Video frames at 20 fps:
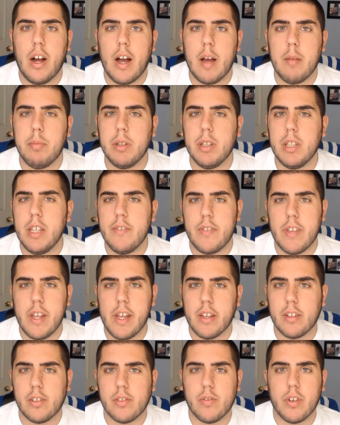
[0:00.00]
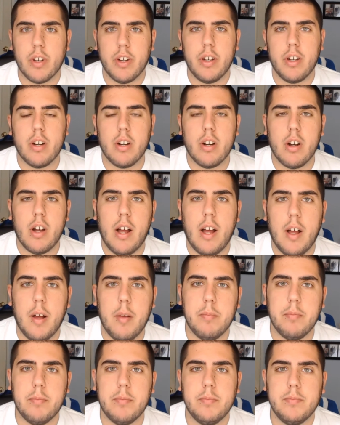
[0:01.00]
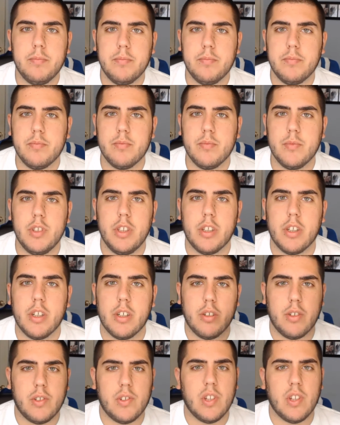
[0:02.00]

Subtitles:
I believe they ask for your